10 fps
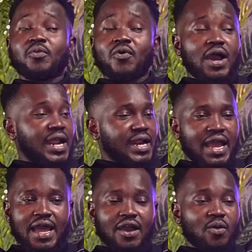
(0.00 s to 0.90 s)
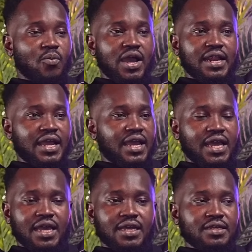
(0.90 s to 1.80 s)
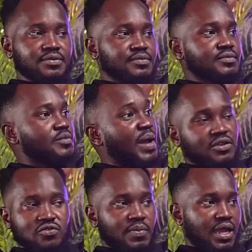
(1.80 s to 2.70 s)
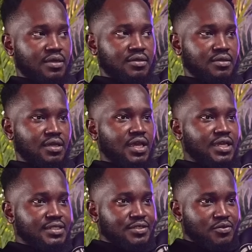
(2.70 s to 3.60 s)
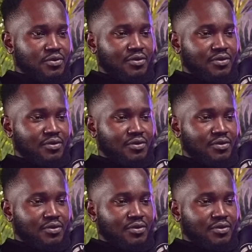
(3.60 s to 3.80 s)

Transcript: Omwara. Back to back. Until